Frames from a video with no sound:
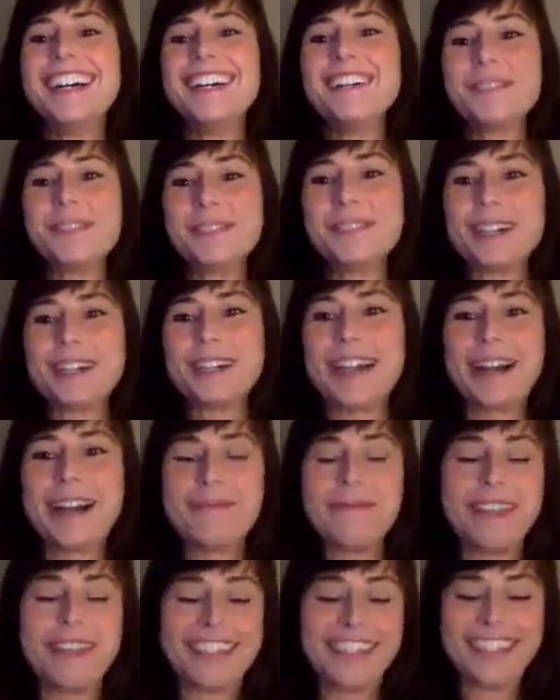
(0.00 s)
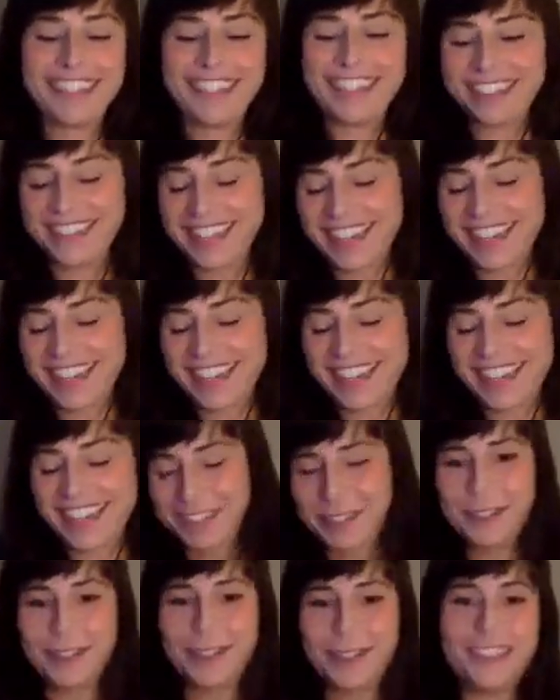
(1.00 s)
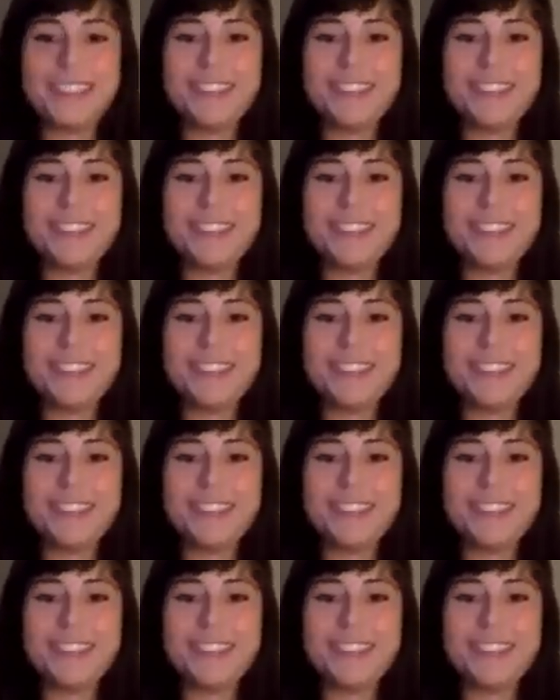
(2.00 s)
so happy. Okay, cool.